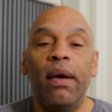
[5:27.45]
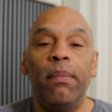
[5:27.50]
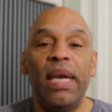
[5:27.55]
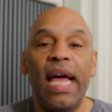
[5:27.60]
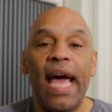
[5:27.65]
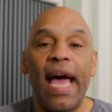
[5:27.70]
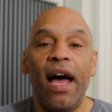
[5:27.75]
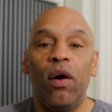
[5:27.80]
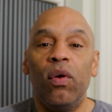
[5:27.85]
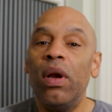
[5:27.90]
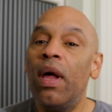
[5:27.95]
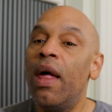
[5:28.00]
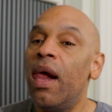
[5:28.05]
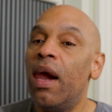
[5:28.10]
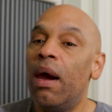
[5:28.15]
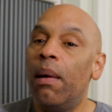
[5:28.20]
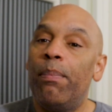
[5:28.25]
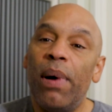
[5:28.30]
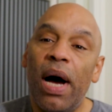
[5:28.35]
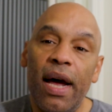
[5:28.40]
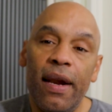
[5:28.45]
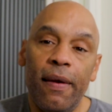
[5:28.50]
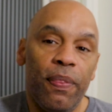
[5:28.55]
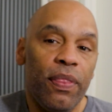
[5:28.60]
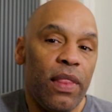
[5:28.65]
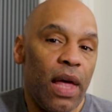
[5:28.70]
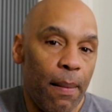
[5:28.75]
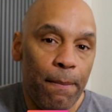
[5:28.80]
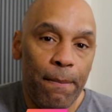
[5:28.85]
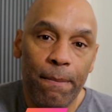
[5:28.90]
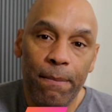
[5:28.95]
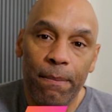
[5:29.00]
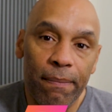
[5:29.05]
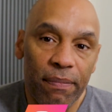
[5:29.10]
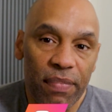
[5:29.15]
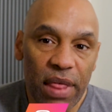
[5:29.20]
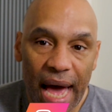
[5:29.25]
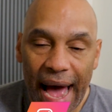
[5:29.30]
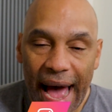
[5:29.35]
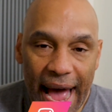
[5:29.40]
down. But
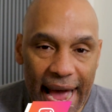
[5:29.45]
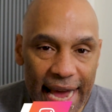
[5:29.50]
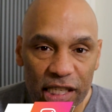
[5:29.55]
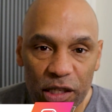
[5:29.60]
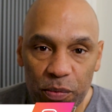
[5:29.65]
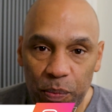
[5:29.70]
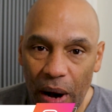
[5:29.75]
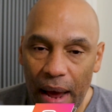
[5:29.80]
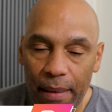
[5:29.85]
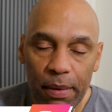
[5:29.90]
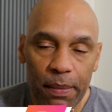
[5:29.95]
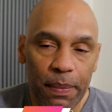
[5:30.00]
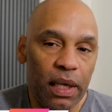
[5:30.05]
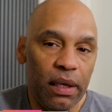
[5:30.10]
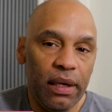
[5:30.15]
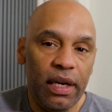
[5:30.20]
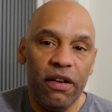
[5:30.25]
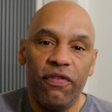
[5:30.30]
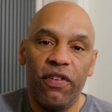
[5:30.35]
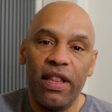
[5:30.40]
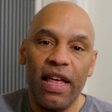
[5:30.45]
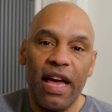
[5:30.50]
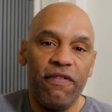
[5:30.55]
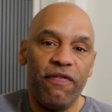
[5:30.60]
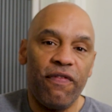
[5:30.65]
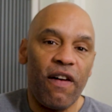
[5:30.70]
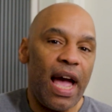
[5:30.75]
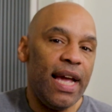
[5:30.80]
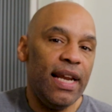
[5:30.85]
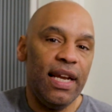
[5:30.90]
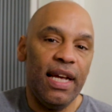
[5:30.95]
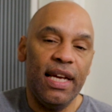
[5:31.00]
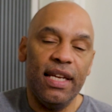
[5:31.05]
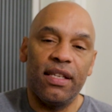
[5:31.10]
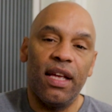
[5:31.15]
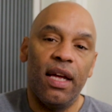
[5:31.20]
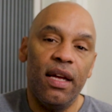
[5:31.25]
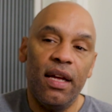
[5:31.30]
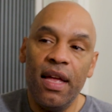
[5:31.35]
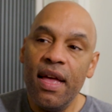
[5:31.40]
the highest probability for that fight
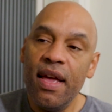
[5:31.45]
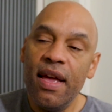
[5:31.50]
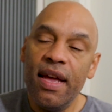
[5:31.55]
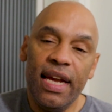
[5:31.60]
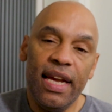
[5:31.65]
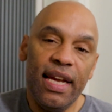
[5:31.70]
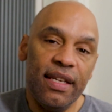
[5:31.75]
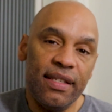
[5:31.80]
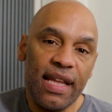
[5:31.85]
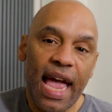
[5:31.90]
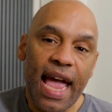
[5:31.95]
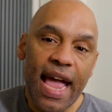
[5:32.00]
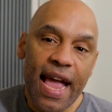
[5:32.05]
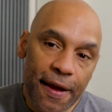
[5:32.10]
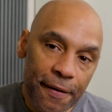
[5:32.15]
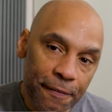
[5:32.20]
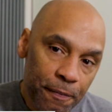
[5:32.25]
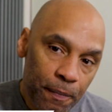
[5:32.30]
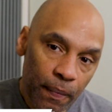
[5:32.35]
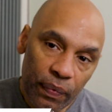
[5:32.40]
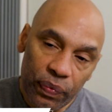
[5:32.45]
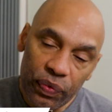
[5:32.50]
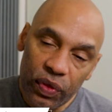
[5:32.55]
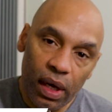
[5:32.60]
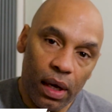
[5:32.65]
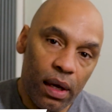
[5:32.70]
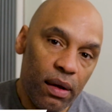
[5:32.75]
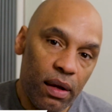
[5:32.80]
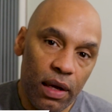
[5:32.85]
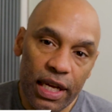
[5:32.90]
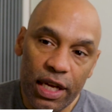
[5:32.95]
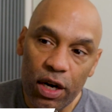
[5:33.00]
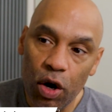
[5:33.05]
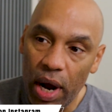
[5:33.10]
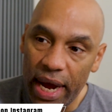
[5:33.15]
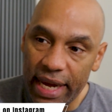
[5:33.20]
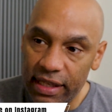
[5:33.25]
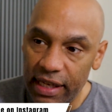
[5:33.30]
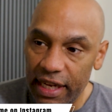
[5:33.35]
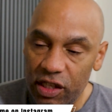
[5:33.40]
is a 12
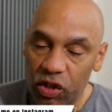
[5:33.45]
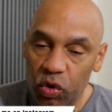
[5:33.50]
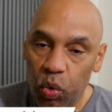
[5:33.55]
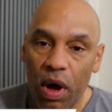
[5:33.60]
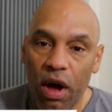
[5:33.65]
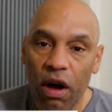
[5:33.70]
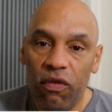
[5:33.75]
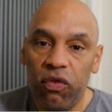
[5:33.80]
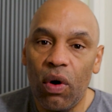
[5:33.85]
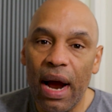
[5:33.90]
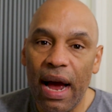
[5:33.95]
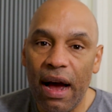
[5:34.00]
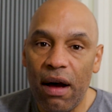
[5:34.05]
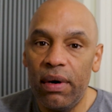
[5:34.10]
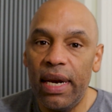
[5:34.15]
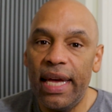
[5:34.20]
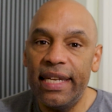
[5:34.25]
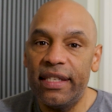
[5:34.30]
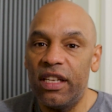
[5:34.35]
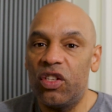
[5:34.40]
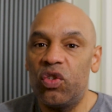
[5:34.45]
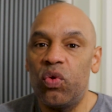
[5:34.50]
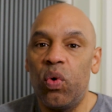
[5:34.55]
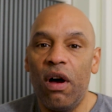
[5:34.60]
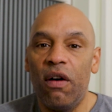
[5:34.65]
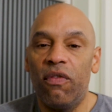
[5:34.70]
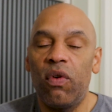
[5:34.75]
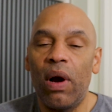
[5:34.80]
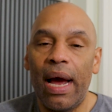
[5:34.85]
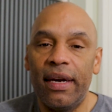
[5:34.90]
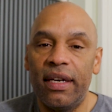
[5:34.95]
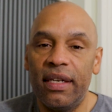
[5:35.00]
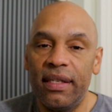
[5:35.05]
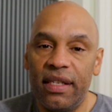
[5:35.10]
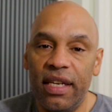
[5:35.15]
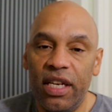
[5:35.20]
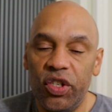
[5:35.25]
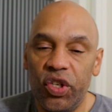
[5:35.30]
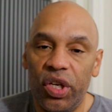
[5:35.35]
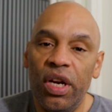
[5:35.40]
round
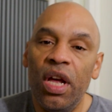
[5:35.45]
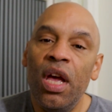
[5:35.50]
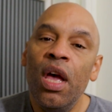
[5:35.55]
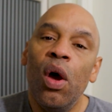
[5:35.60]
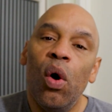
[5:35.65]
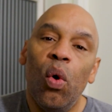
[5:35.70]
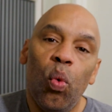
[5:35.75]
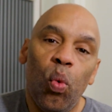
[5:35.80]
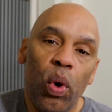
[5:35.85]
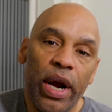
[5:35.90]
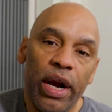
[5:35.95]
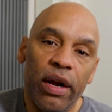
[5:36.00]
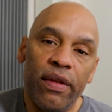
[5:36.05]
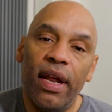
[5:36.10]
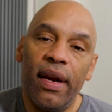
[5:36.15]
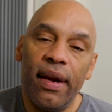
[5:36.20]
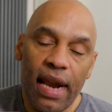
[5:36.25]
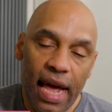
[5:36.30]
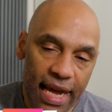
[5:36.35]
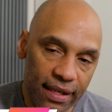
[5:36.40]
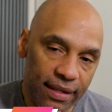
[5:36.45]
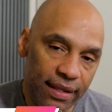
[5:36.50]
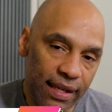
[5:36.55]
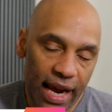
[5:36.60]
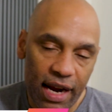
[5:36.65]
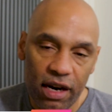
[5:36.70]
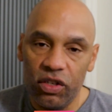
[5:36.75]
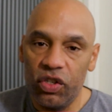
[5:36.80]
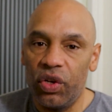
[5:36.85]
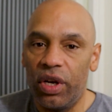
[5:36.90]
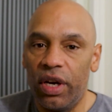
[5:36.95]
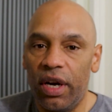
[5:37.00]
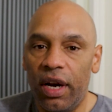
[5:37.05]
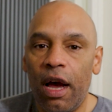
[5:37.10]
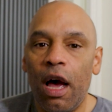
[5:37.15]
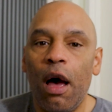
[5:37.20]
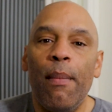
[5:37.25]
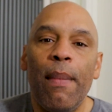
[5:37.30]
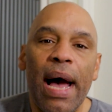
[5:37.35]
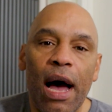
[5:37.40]
decision where the naysayers are going to
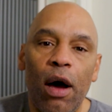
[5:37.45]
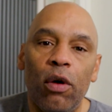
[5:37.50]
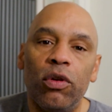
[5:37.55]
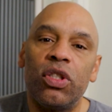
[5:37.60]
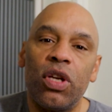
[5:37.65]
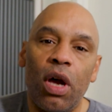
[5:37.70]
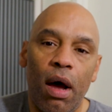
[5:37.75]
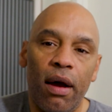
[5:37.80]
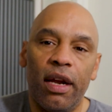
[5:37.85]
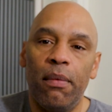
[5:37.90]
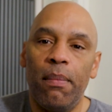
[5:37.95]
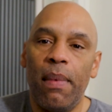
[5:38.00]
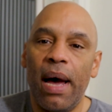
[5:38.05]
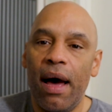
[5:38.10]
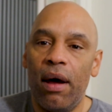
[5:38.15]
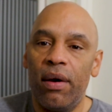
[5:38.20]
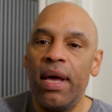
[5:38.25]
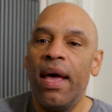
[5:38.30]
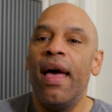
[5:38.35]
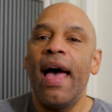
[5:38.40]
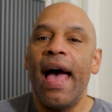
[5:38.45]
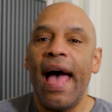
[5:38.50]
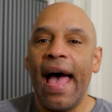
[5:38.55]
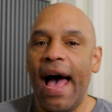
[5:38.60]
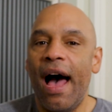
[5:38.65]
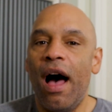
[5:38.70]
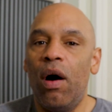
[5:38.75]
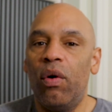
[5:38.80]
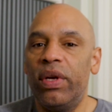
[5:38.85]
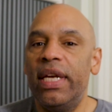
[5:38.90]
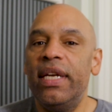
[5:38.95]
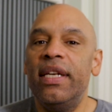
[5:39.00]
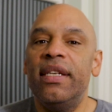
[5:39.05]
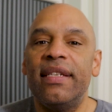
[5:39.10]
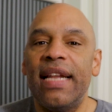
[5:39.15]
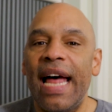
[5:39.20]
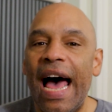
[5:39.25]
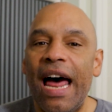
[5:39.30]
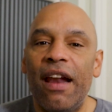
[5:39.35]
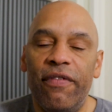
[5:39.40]
come out talking about how
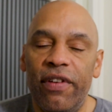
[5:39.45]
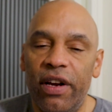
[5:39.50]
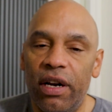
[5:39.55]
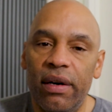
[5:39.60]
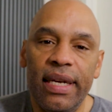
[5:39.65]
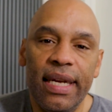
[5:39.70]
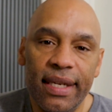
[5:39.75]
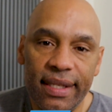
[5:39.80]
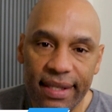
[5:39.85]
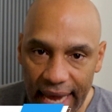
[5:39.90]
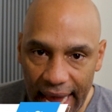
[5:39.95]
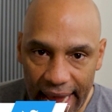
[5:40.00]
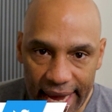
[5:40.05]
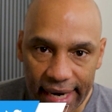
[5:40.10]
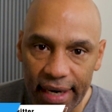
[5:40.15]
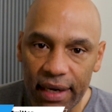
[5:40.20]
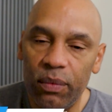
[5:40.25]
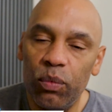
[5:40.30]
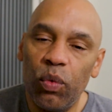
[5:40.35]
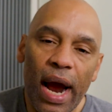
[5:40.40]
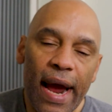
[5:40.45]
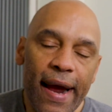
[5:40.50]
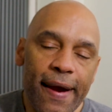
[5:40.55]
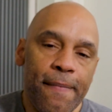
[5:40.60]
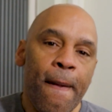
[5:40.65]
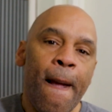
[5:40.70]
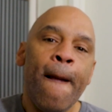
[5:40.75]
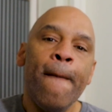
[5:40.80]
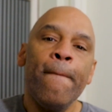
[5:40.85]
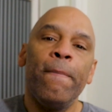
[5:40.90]
he's not very exciting, right?